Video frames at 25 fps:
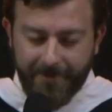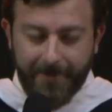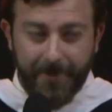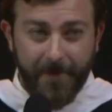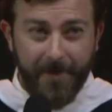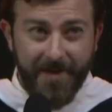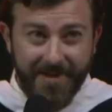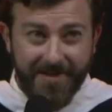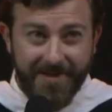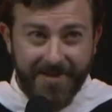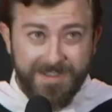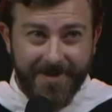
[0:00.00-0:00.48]

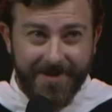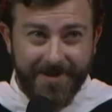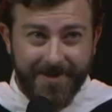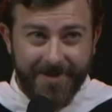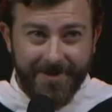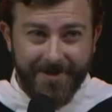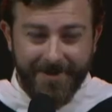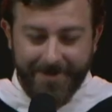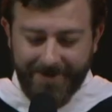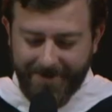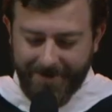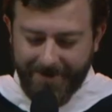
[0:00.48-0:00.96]
for
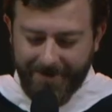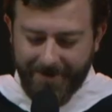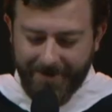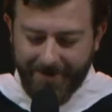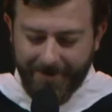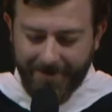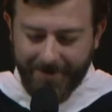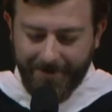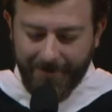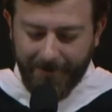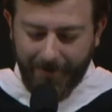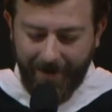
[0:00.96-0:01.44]
this
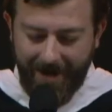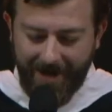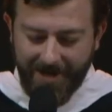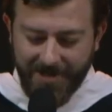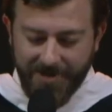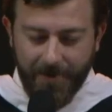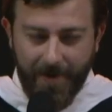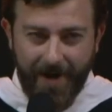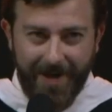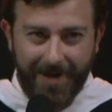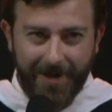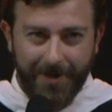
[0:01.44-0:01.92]

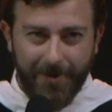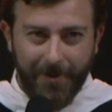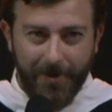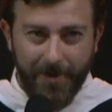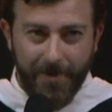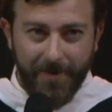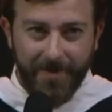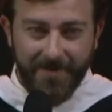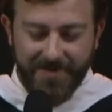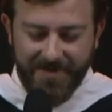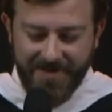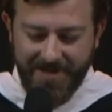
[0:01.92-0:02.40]
graduating
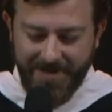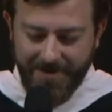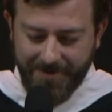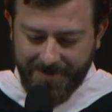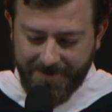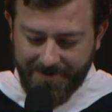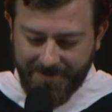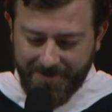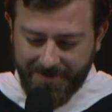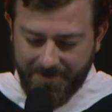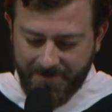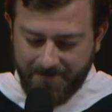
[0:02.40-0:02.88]
group of
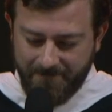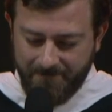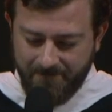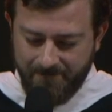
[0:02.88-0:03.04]
seniors.